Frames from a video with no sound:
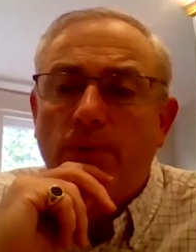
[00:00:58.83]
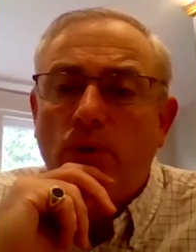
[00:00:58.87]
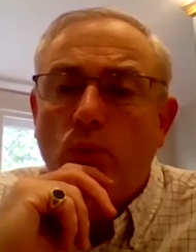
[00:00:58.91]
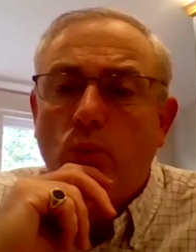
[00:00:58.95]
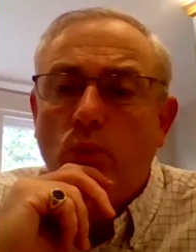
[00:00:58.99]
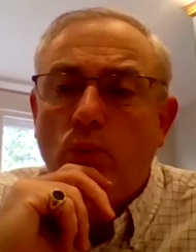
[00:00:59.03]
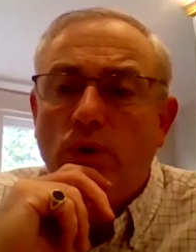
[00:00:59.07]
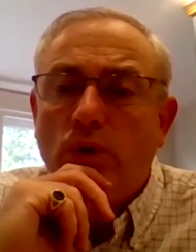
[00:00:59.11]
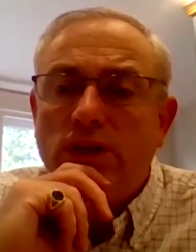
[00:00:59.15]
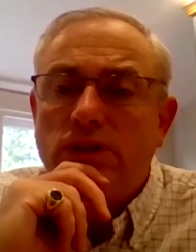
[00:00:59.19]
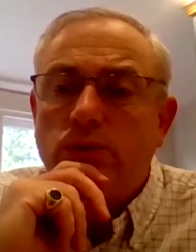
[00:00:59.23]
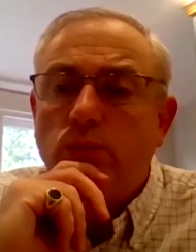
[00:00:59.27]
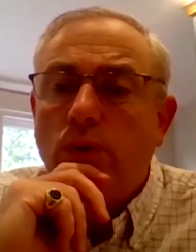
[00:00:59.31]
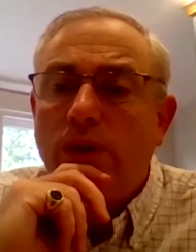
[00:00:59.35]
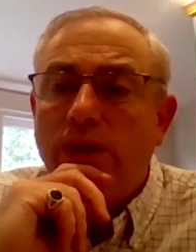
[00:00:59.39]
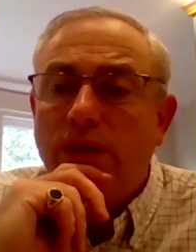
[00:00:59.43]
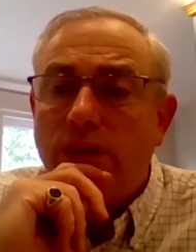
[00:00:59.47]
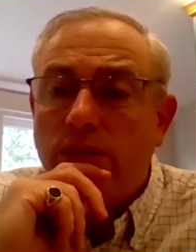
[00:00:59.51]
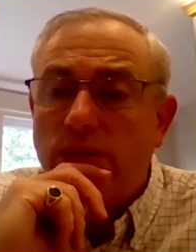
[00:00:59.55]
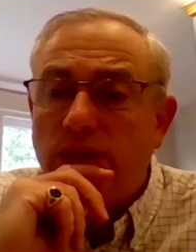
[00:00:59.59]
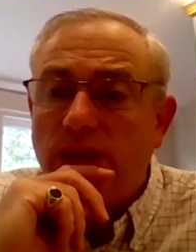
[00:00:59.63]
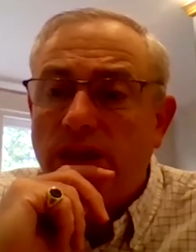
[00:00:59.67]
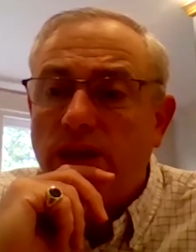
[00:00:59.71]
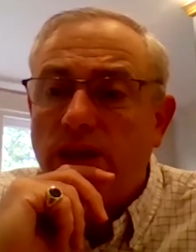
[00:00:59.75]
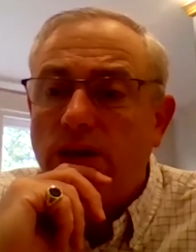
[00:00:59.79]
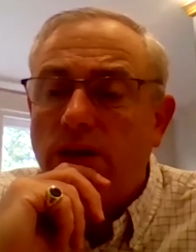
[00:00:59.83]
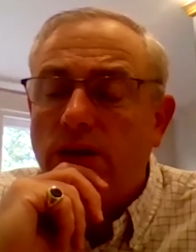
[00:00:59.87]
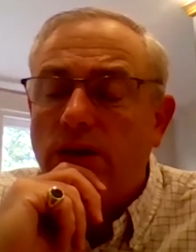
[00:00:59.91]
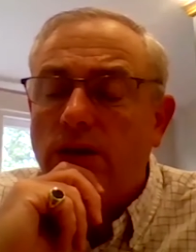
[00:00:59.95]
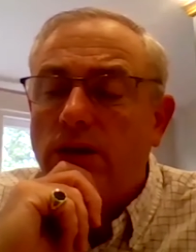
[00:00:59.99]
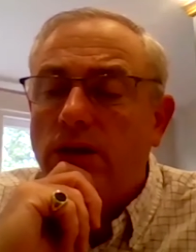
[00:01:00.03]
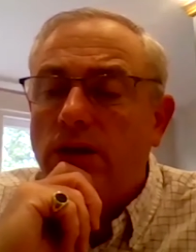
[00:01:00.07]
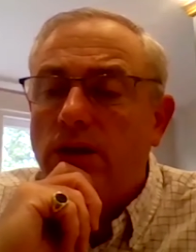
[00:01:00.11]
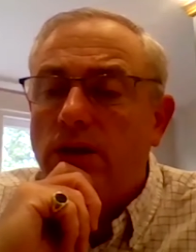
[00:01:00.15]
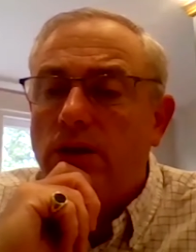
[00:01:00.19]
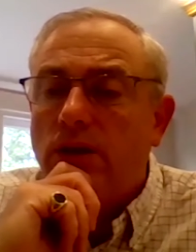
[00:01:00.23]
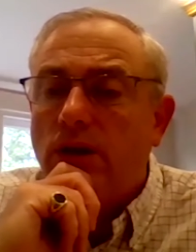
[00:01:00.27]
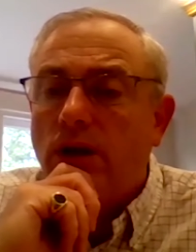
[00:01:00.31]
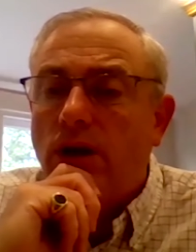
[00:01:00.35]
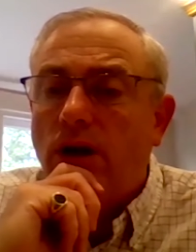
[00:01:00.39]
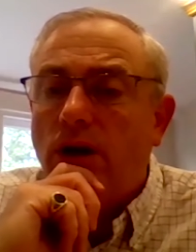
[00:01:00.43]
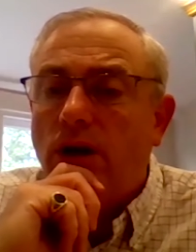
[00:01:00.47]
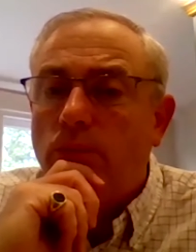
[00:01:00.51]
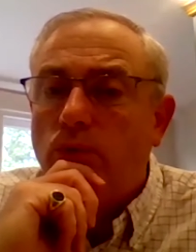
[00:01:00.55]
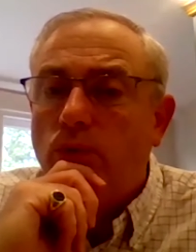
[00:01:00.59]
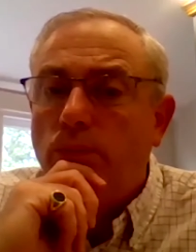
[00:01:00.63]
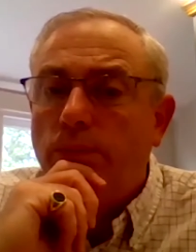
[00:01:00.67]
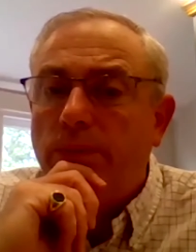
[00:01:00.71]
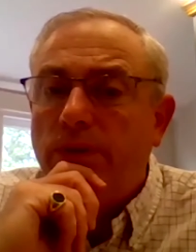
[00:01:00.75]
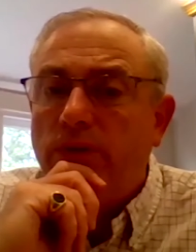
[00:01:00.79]
which we think
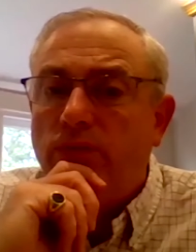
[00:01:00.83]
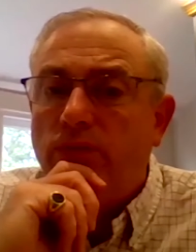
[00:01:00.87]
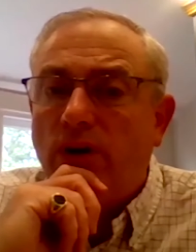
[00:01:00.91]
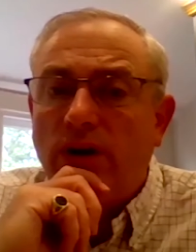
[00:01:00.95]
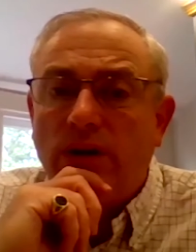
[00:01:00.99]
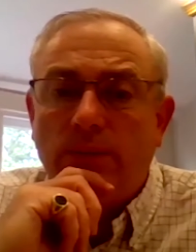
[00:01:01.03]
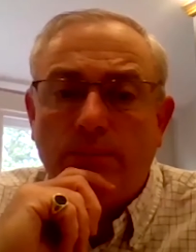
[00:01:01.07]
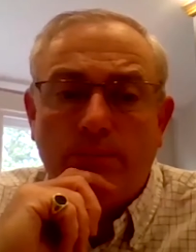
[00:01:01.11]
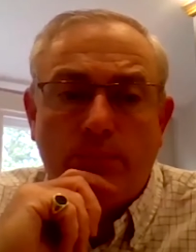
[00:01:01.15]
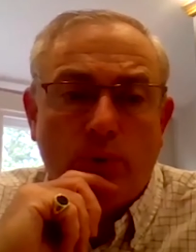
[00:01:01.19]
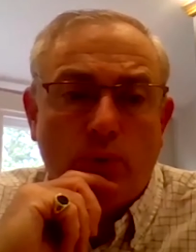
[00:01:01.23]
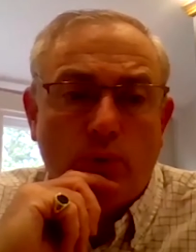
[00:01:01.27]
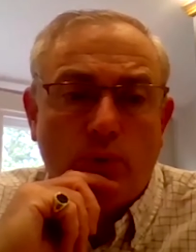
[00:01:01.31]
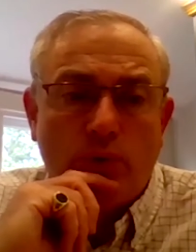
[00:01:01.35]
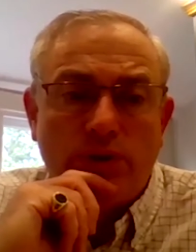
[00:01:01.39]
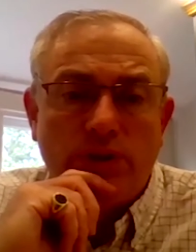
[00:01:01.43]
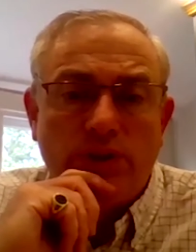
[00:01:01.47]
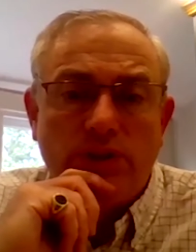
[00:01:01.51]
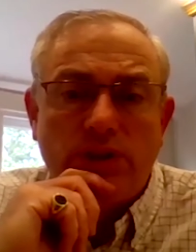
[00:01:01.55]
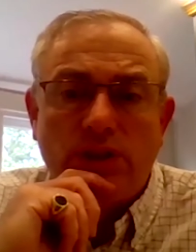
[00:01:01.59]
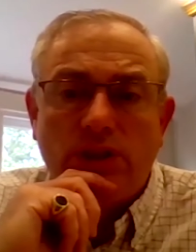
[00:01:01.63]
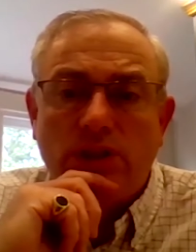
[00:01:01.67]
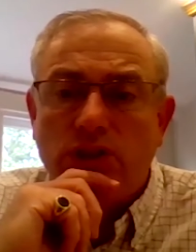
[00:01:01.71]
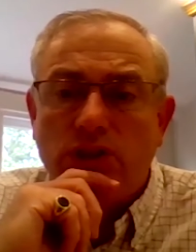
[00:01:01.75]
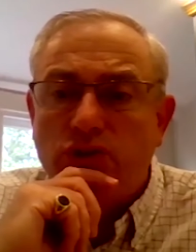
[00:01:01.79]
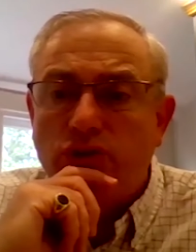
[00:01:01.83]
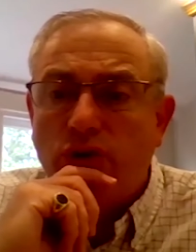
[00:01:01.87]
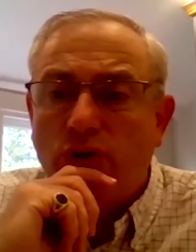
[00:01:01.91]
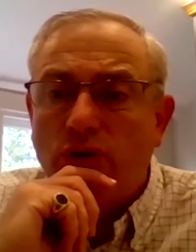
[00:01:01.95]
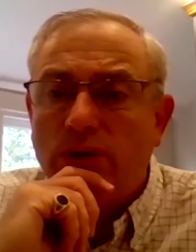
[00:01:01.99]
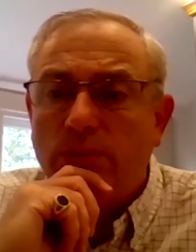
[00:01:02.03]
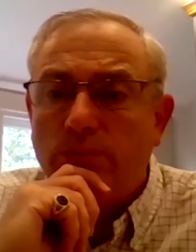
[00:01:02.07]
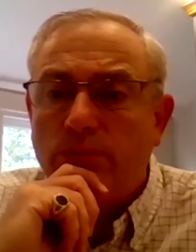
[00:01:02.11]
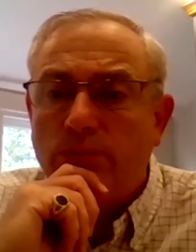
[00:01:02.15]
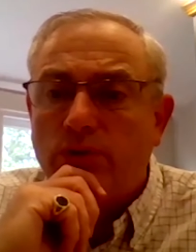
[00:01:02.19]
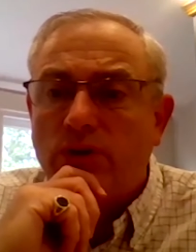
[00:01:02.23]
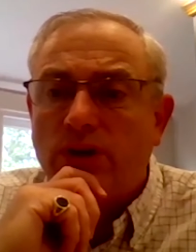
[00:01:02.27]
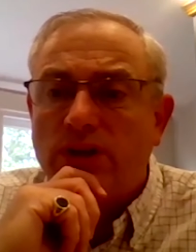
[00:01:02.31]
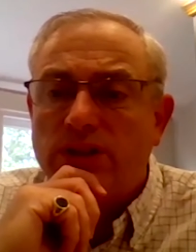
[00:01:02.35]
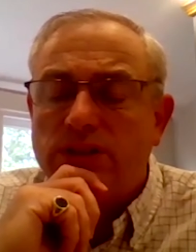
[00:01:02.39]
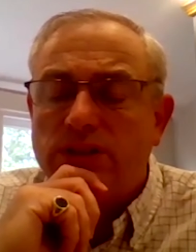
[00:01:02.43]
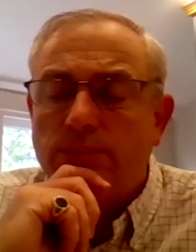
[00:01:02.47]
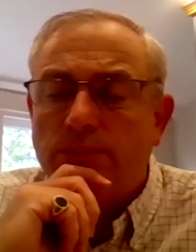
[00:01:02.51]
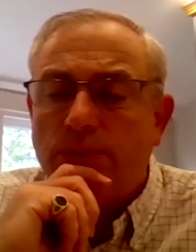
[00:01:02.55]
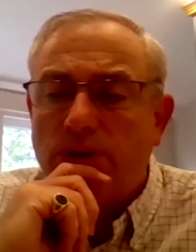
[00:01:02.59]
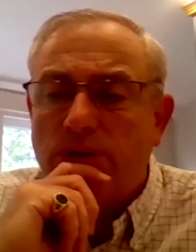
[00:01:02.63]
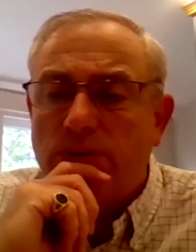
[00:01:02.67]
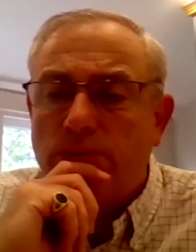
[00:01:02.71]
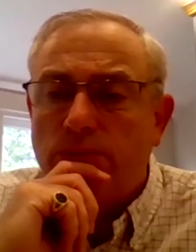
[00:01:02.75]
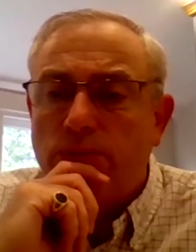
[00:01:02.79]
will be very important in controlling progressive
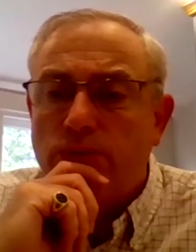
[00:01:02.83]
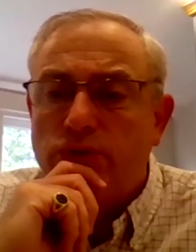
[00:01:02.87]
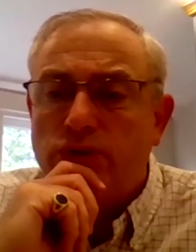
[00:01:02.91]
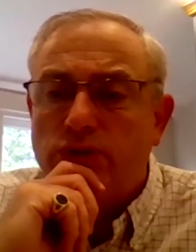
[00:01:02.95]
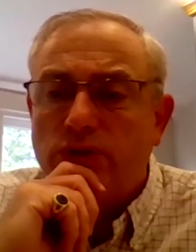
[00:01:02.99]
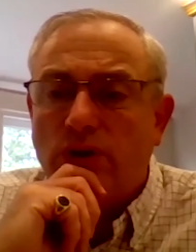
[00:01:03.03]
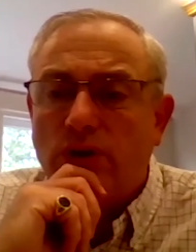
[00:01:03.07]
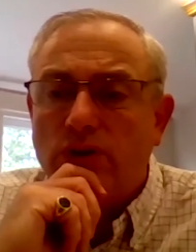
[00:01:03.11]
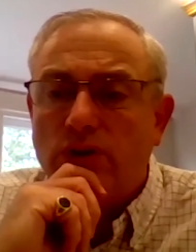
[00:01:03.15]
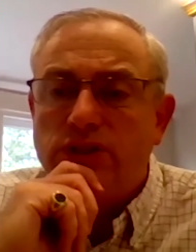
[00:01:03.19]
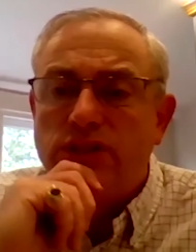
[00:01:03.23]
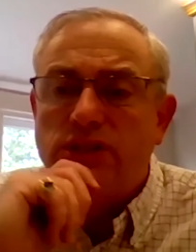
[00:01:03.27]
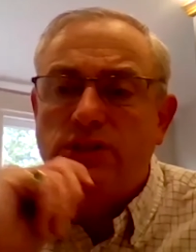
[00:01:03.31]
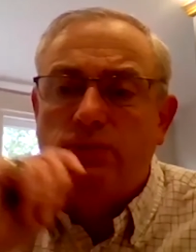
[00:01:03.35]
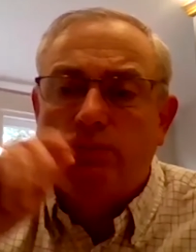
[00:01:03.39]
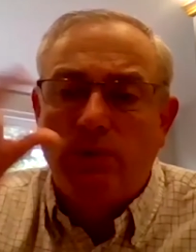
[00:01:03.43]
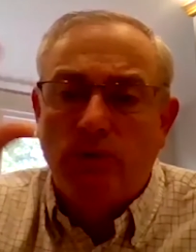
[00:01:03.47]
multiple sclerosis.